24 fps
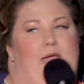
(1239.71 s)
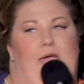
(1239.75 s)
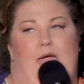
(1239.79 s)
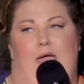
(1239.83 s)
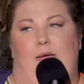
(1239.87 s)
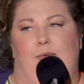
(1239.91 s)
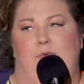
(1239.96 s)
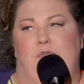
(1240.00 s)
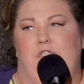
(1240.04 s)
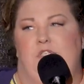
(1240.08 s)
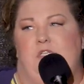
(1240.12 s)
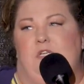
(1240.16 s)

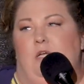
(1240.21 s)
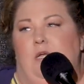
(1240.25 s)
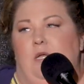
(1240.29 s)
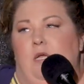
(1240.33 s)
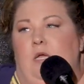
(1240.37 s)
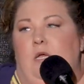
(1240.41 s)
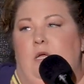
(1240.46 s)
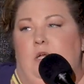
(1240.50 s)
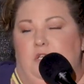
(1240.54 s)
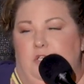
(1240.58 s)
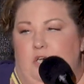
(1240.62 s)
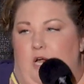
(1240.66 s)
yeah, I'm just
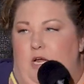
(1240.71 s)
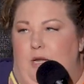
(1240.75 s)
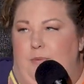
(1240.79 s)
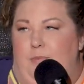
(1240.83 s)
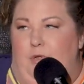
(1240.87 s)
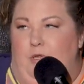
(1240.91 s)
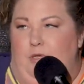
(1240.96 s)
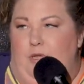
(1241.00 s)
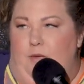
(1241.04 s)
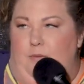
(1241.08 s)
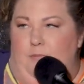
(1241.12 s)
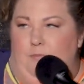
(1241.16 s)
trying to
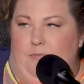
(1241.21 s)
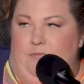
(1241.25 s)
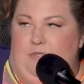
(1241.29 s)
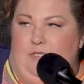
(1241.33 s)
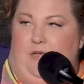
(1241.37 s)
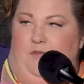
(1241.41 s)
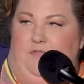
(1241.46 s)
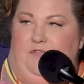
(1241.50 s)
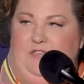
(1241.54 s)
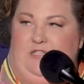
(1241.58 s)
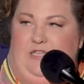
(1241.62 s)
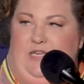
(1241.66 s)
build up
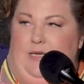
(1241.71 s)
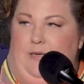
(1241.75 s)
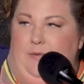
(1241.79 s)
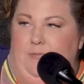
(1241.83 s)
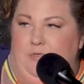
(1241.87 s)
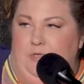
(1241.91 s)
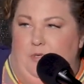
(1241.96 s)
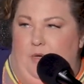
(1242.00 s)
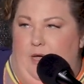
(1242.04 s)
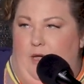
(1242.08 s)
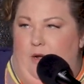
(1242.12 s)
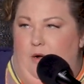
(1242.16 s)

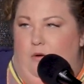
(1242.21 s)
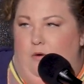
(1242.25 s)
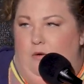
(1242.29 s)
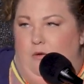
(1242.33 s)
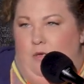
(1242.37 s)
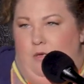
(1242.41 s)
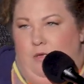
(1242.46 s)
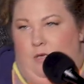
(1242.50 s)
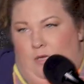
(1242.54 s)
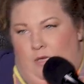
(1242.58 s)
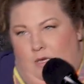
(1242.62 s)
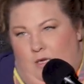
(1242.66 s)
self-esteem so I don't
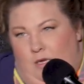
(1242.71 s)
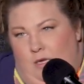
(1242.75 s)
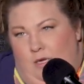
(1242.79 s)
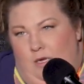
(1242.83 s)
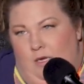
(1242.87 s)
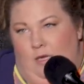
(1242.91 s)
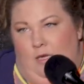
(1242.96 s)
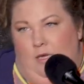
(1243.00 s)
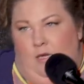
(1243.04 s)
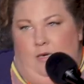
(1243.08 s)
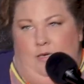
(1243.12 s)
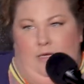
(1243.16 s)

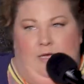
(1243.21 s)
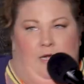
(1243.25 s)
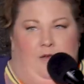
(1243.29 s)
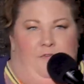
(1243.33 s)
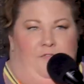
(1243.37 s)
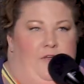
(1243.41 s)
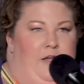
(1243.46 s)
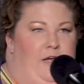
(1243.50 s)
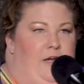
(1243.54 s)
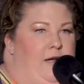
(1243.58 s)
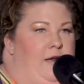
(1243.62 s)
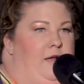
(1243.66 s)
get
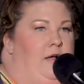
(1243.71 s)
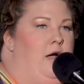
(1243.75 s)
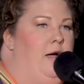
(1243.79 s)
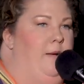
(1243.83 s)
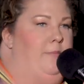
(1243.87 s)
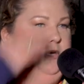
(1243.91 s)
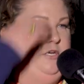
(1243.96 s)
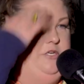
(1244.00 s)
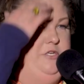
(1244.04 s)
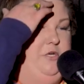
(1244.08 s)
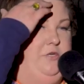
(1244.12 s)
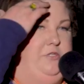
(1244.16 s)
offended at
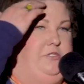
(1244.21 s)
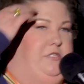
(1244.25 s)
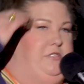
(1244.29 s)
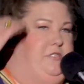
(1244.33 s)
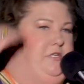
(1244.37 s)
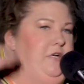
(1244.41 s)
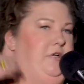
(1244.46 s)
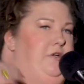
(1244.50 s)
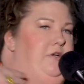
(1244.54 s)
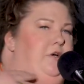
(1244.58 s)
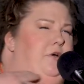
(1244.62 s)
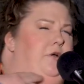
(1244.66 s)
comedy shows as
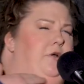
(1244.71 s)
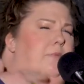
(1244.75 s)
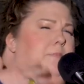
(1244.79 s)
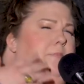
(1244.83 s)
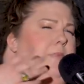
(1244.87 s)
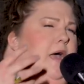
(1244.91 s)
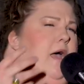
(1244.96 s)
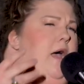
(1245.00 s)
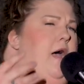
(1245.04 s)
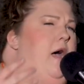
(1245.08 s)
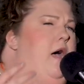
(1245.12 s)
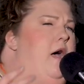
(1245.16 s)
an adult.
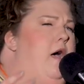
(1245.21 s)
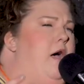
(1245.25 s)
But,